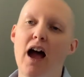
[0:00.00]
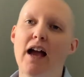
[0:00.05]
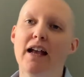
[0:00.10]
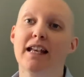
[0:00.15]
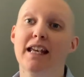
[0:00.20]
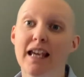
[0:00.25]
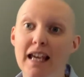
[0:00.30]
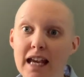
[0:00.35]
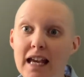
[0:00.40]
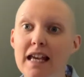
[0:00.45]

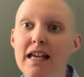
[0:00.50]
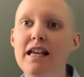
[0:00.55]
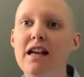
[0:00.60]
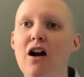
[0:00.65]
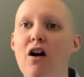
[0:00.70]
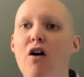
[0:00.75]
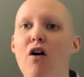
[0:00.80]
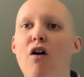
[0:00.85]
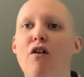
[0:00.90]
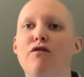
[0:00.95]
key
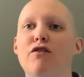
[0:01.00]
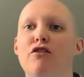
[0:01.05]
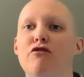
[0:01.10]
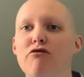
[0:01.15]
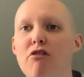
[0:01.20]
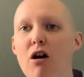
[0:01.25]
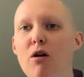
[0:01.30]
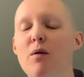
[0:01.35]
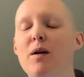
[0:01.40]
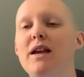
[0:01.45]
of
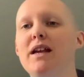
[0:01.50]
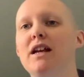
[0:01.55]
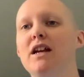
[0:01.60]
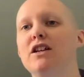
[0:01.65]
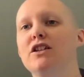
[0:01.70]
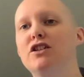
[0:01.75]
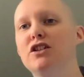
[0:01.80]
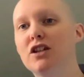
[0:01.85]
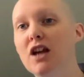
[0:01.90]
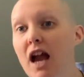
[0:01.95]
growing
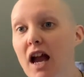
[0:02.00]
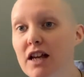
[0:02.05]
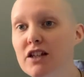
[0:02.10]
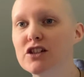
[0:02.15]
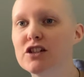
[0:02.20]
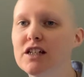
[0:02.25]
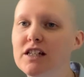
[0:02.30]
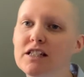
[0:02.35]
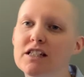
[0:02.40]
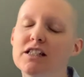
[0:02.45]

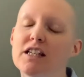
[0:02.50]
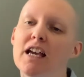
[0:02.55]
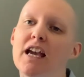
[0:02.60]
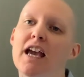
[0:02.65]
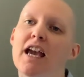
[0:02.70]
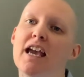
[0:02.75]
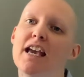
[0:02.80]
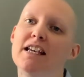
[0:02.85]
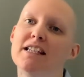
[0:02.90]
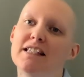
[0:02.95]
churches
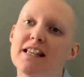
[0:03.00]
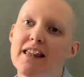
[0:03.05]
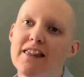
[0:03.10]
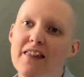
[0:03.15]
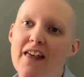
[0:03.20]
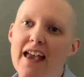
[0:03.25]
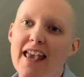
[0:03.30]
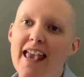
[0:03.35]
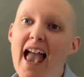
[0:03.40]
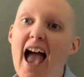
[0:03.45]
is that
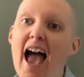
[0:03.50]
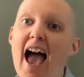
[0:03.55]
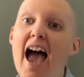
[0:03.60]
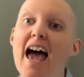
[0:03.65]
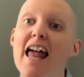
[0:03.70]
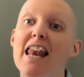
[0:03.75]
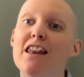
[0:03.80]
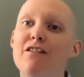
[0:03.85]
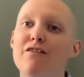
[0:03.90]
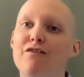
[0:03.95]
they
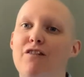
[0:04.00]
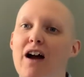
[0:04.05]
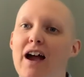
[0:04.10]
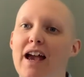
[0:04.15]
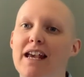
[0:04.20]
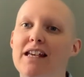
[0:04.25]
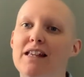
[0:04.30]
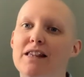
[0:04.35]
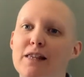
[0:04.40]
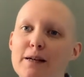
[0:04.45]

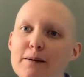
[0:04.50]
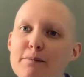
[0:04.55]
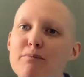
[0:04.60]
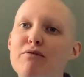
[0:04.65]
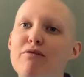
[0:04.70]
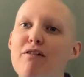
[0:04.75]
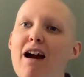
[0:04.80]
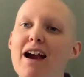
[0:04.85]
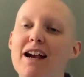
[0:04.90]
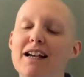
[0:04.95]
elevate the
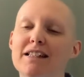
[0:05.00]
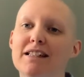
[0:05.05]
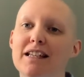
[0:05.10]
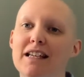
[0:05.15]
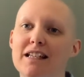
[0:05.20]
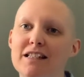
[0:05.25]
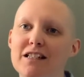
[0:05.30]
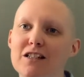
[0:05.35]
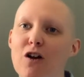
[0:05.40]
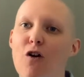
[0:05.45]

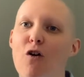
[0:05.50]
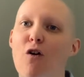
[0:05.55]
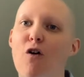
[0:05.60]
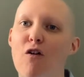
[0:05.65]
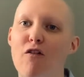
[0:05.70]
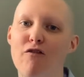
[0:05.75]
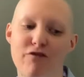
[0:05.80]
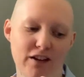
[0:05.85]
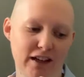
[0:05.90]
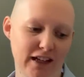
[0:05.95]
practice
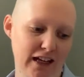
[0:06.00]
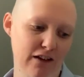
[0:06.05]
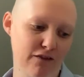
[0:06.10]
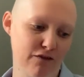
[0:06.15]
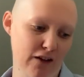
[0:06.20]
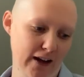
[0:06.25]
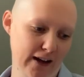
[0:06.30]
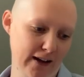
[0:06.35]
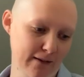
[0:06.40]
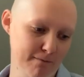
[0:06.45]
of
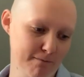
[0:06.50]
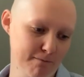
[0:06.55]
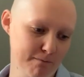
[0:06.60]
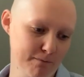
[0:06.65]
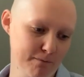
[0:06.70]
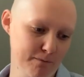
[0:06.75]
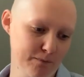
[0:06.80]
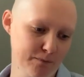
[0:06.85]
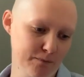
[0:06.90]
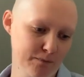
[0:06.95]
giving.
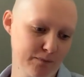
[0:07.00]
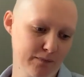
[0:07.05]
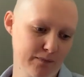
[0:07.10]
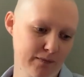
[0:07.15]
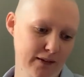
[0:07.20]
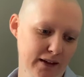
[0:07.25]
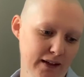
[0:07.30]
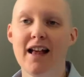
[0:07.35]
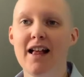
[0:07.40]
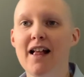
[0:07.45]

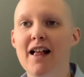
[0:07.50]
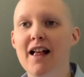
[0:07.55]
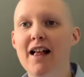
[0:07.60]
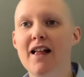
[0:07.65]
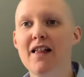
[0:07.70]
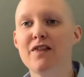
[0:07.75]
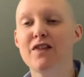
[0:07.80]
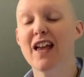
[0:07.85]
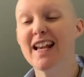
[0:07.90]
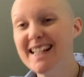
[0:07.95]

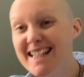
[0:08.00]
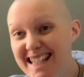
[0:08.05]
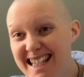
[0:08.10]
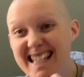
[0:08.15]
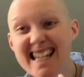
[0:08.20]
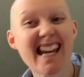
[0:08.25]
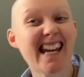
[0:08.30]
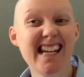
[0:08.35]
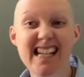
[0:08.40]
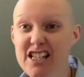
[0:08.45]
They
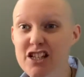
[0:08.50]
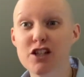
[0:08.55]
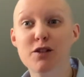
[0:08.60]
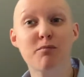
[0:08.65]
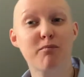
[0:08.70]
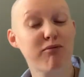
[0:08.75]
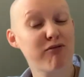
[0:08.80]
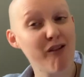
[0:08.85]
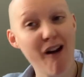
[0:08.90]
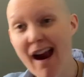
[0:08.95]
teach
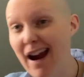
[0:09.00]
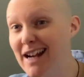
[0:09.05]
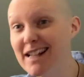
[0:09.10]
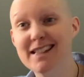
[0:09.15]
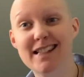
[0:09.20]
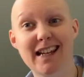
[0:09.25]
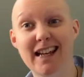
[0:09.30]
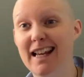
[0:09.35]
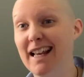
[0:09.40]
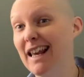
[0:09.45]

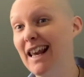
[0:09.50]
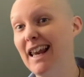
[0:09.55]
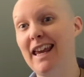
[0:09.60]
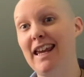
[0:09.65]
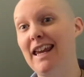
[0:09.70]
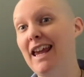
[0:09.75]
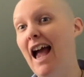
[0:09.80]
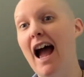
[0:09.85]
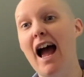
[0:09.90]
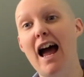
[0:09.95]

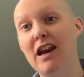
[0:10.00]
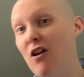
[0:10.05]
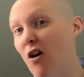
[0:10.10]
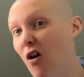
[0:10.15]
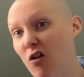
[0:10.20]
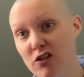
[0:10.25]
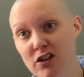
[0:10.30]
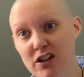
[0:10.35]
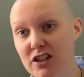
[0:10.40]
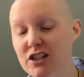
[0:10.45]
practically and
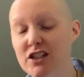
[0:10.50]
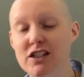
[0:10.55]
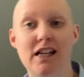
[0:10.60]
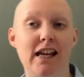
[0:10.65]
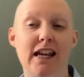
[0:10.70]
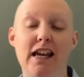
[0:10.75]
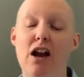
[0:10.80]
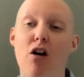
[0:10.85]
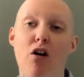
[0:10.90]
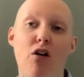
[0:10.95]

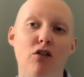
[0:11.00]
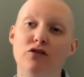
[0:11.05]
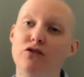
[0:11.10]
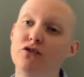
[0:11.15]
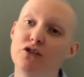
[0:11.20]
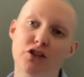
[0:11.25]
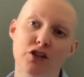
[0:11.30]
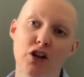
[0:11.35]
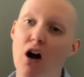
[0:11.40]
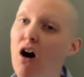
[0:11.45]
honestly on
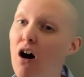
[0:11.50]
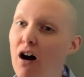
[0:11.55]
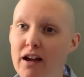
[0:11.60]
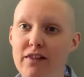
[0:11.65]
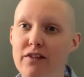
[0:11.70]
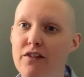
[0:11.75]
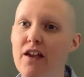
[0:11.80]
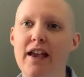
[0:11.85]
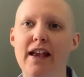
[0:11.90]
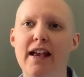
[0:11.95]

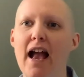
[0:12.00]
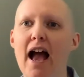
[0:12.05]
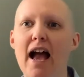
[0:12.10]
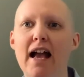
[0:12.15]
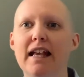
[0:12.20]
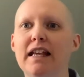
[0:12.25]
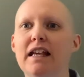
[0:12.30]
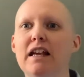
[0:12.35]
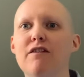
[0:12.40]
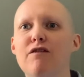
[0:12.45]
tithing
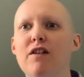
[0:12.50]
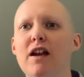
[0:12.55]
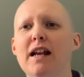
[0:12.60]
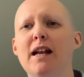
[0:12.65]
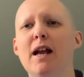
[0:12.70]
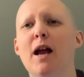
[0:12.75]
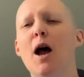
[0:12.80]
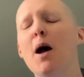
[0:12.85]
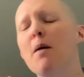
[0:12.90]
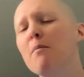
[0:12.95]
and giving,
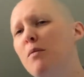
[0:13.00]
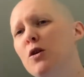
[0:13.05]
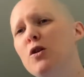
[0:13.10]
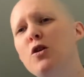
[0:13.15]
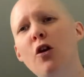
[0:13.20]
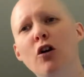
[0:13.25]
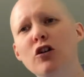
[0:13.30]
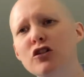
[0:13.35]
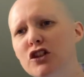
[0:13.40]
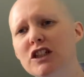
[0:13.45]
but
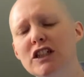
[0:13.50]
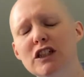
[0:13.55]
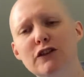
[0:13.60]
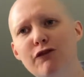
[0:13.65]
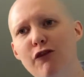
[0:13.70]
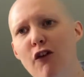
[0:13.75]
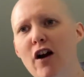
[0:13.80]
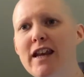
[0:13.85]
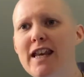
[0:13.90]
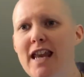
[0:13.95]
not just
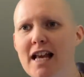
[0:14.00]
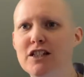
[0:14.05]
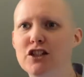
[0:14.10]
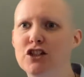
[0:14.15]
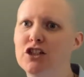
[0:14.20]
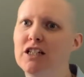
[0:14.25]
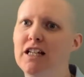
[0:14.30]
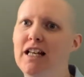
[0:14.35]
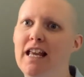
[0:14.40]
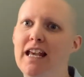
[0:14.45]

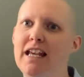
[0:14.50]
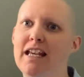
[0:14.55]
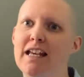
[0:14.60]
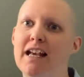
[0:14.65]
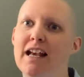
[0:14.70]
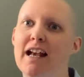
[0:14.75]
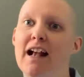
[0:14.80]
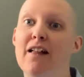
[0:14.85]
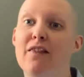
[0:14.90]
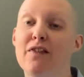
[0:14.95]
financially.
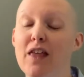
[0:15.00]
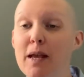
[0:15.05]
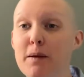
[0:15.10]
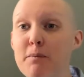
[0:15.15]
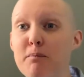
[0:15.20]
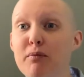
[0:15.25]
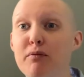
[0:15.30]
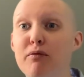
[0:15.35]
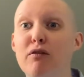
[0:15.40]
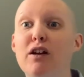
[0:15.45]
They
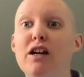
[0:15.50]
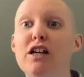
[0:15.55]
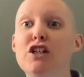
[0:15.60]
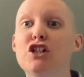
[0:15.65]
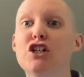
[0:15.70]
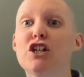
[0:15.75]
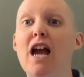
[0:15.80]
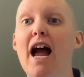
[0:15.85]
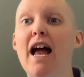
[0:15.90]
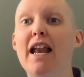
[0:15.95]

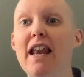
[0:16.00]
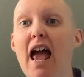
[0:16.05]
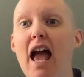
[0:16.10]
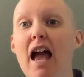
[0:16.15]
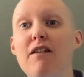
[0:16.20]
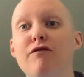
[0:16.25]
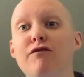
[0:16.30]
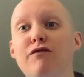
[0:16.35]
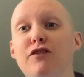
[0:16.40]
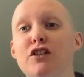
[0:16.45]
preach and
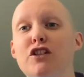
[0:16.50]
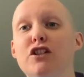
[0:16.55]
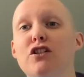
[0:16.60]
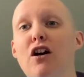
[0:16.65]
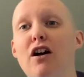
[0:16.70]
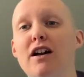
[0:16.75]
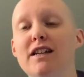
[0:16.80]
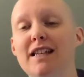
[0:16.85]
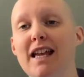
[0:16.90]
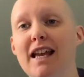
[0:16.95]

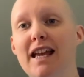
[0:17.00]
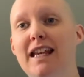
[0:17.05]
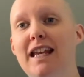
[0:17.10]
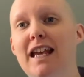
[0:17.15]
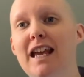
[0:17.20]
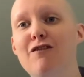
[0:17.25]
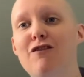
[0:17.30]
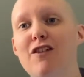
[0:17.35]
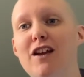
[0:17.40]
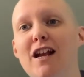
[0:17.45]
emphasize a
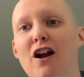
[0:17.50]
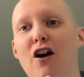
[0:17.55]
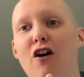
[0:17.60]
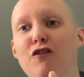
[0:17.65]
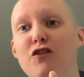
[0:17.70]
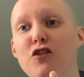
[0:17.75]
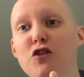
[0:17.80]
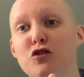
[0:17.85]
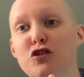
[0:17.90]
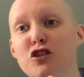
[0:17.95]
giving of
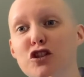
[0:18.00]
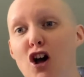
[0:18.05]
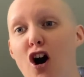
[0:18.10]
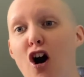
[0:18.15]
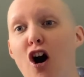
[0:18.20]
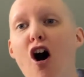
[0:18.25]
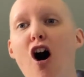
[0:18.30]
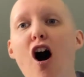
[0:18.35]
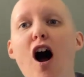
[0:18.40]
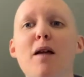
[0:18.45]
your
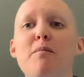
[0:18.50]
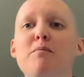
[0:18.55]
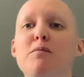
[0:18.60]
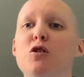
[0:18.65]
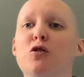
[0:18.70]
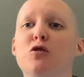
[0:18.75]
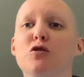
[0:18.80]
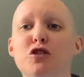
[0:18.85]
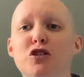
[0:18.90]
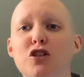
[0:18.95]
time,
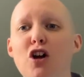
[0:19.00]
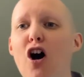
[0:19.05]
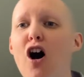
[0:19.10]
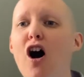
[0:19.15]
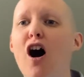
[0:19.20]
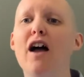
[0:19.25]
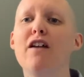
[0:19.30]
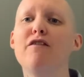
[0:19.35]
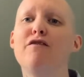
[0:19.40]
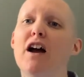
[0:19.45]
your
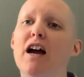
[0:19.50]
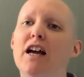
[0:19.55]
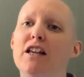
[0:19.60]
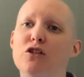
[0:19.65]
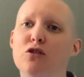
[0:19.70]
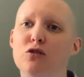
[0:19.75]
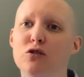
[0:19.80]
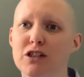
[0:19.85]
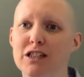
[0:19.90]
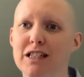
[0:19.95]
tithe, and
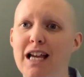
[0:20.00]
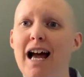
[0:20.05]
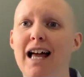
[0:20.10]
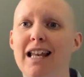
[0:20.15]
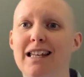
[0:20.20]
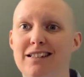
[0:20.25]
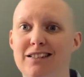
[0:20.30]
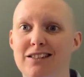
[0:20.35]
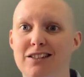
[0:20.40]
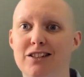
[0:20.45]
your
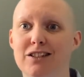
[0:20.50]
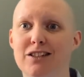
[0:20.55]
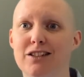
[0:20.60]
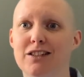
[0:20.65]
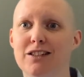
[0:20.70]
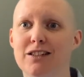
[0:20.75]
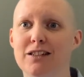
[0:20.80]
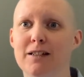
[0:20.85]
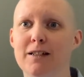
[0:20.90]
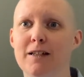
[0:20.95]

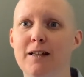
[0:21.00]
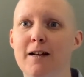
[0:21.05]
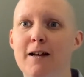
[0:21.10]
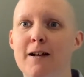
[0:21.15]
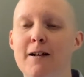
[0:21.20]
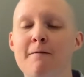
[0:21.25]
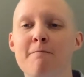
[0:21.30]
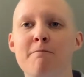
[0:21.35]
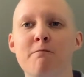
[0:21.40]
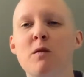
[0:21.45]
talents.
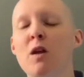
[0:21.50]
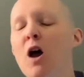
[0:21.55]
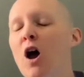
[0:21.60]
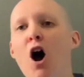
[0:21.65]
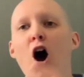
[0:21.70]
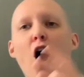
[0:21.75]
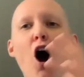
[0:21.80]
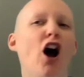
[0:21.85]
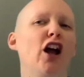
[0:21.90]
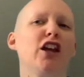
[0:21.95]

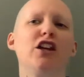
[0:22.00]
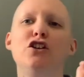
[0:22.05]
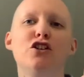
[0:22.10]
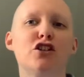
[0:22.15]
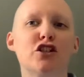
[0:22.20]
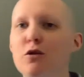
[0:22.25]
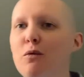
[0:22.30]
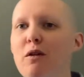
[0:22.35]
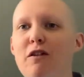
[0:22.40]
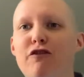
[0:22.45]
I used
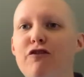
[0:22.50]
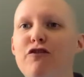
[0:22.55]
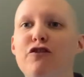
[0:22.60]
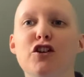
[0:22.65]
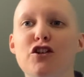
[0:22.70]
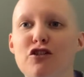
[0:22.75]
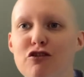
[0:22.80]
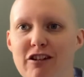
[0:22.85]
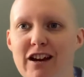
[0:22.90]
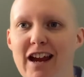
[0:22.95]
to
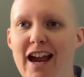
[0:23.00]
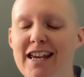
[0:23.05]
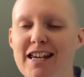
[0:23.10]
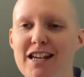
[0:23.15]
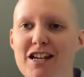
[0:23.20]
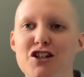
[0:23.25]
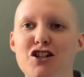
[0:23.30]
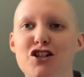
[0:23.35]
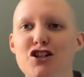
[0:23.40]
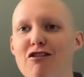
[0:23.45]

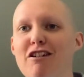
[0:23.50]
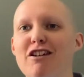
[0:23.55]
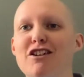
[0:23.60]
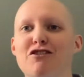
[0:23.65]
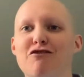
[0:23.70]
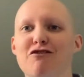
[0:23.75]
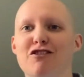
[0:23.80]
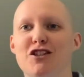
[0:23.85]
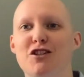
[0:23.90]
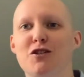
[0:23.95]
infuriate
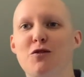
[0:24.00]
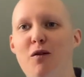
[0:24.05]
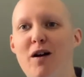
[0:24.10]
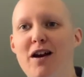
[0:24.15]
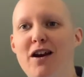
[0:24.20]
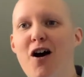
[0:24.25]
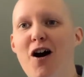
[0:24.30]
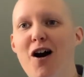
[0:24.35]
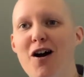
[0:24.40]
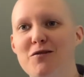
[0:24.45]
treasurers when
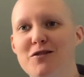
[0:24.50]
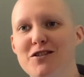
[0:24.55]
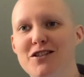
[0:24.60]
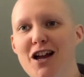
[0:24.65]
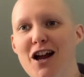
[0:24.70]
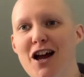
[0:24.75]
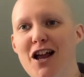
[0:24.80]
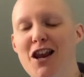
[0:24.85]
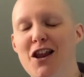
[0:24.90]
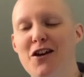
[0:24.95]
I was
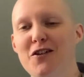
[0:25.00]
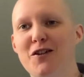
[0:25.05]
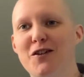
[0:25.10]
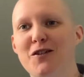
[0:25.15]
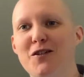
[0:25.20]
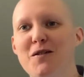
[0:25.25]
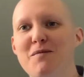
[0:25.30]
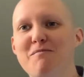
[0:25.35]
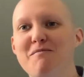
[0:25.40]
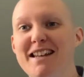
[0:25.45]
a
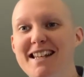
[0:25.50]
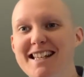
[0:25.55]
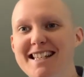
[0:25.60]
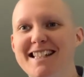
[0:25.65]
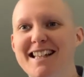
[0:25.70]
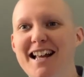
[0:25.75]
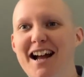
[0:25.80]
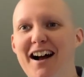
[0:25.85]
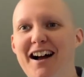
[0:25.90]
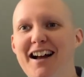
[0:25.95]
local
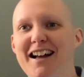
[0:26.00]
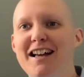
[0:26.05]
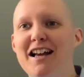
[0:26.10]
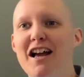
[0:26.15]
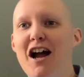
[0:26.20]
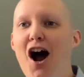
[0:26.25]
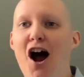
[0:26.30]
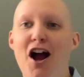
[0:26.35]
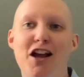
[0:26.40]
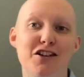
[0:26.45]
minister.
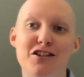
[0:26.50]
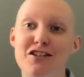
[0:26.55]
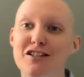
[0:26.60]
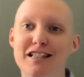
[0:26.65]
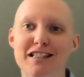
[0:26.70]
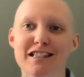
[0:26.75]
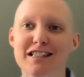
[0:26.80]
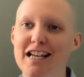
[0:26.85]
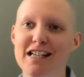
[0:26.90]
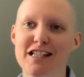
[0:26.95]
I used to
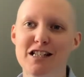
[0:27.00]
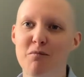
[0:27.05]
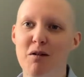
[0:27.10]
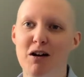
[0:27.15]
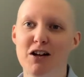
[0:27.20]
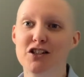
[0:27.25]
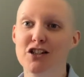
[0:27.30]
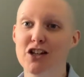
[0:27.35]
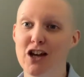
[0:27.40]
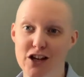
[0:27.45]
say to my
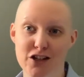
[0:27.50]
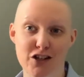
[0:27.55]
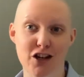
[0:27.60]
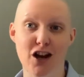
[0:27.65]
church,